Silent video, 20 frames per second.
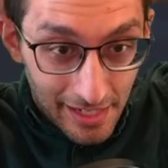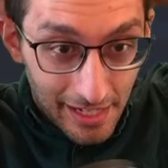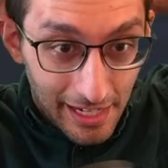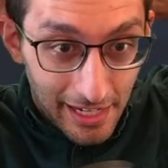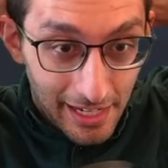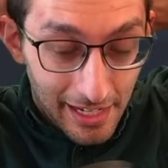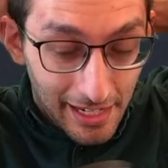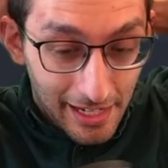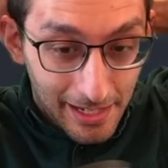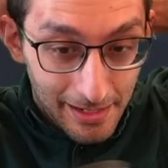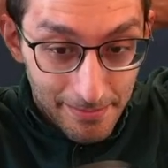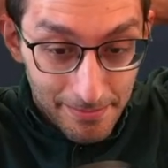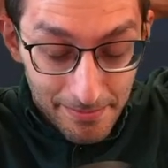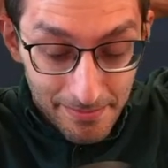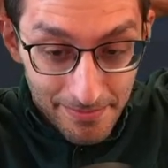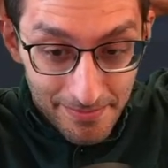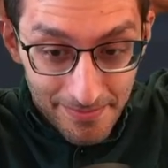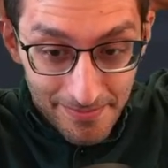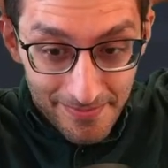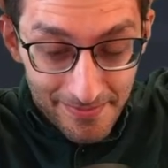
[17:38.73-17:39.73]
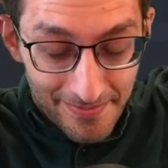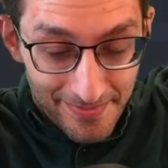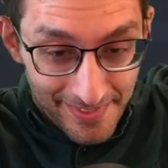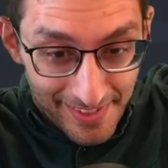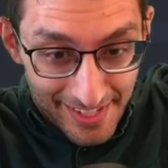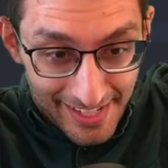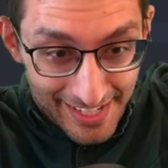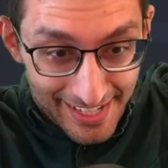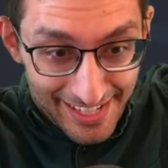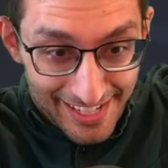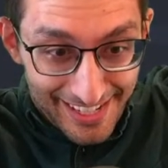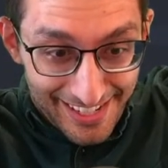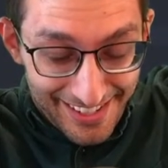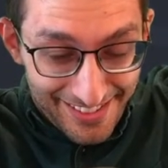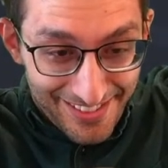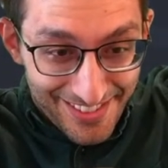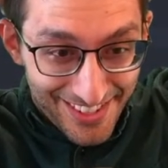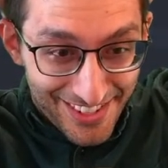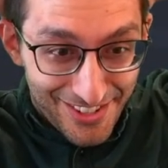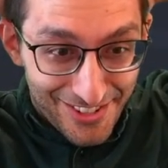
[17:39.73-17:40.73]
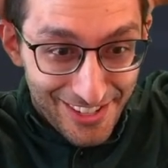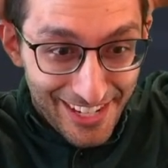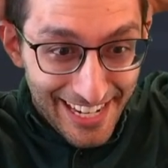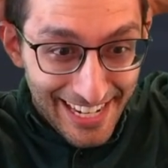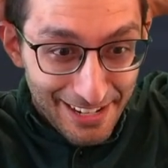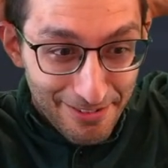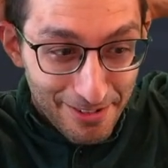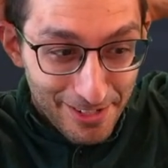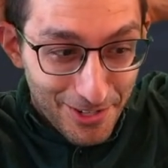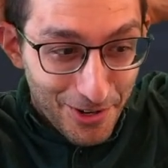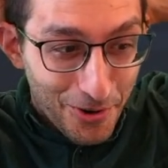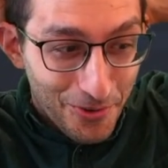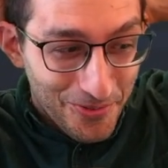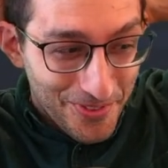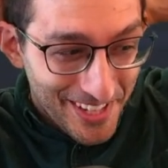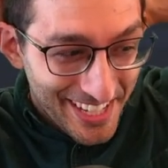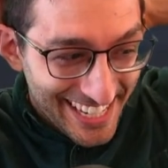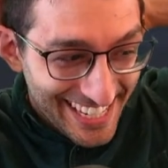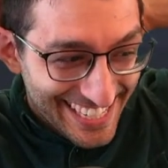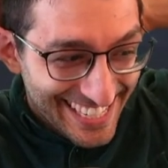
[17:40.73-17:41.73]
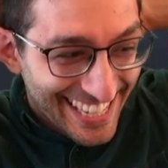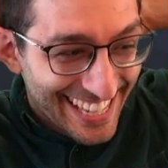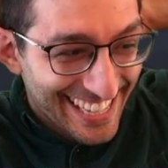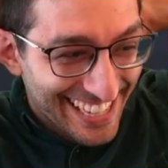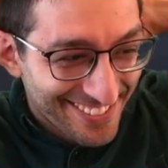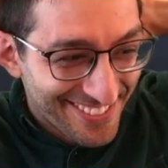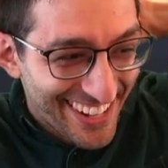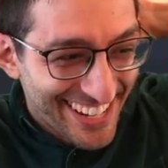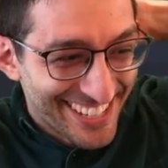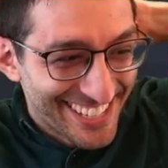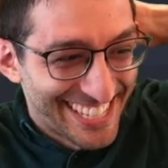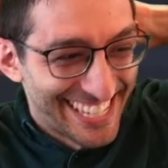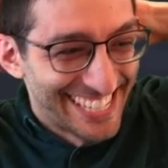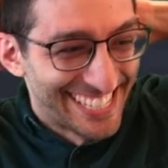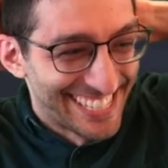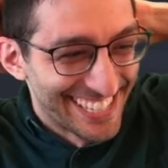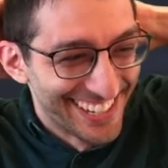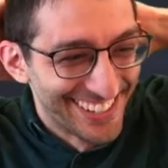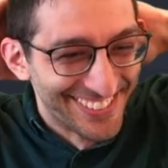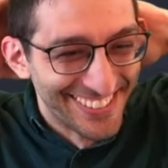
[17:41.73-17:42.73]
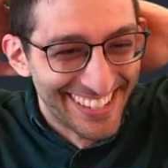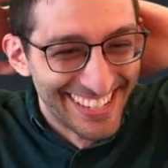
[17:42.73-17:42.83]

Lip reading: And I'm creating what's hopefully a slightly better system.